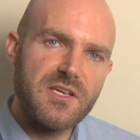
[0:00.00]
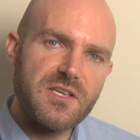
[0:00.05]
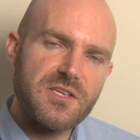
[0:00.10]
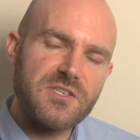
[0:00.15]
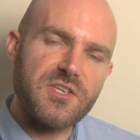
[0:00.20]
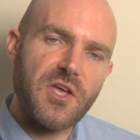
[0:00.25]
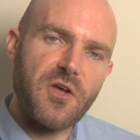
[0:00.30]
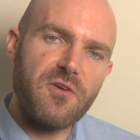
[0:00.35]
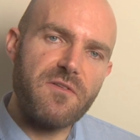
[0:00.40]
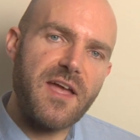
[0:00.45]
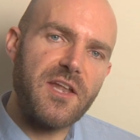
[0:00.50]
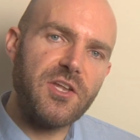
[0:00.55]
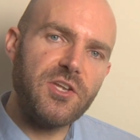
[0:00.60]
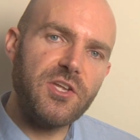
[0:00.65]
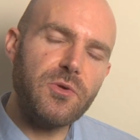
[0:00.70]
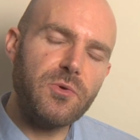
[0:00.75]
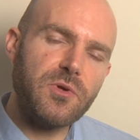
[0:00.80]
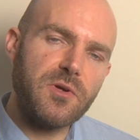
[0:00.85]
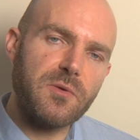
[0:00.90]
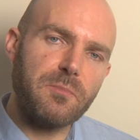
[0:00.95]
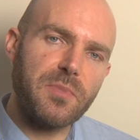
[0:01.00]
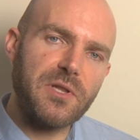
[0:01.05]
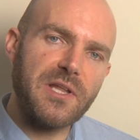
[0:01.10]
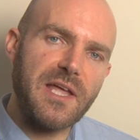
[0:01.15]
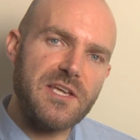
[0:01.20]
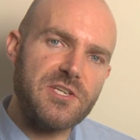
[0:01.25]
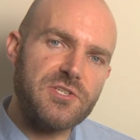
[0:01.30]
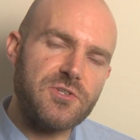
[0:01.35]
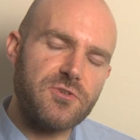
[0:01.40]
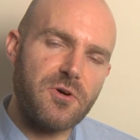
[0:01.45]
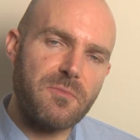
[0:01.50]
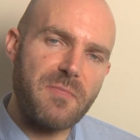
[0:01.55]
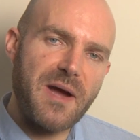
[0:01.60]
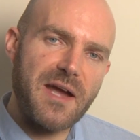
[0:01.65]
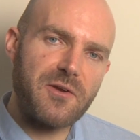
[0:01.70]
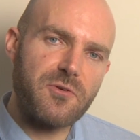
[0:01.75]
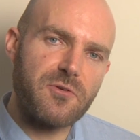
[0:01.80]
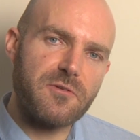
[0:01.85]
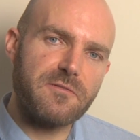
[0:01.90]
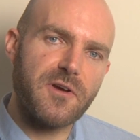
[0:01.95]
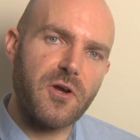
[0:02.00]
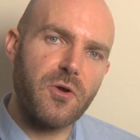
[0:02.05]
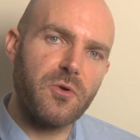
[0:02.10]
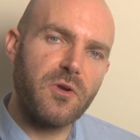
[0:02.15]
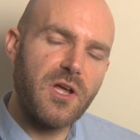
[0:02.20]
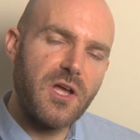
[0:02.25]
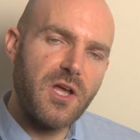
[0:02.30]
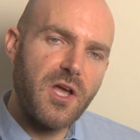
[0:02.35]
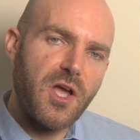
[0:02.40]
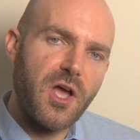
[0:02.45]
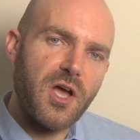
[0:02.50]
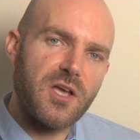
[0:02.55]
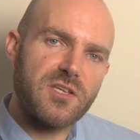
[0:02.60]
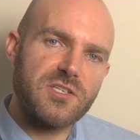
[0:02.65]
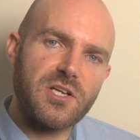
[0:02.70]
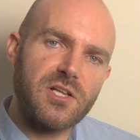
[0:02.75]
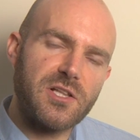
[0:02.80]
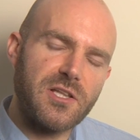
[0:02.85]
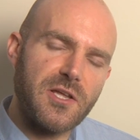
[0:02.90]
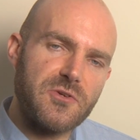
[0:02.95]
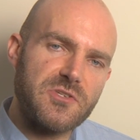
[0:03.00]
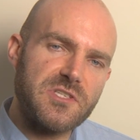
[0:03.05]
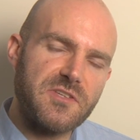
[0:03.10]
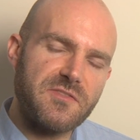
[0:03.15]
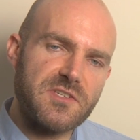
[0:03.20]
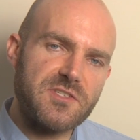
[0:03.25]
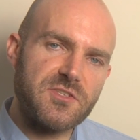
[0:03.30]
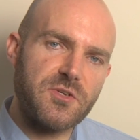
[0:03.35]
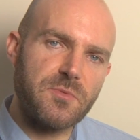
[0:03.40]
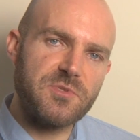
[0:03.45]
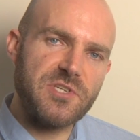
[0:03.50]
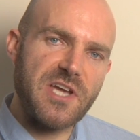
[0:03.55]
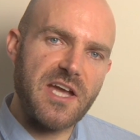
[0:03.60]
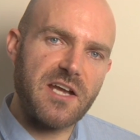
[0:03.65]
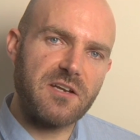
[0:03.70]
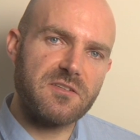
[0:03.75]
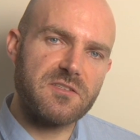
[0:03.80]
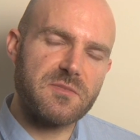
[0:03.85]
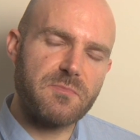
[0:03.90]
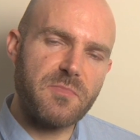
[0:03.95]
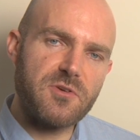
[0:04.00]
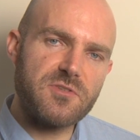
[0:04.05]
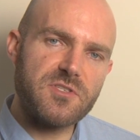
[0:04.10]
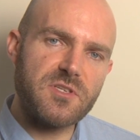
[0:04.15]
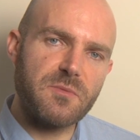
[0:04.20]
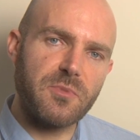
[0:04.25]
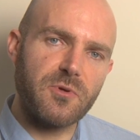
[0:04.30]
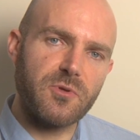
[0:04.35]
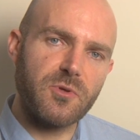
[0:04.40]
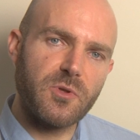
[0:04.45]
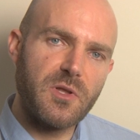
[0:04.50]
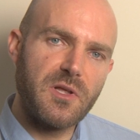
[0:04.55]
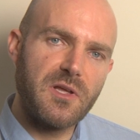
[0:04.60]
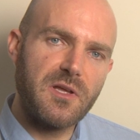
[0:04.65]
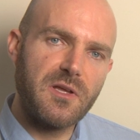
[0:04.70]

So then you can place your microphone as close to the subject as possible.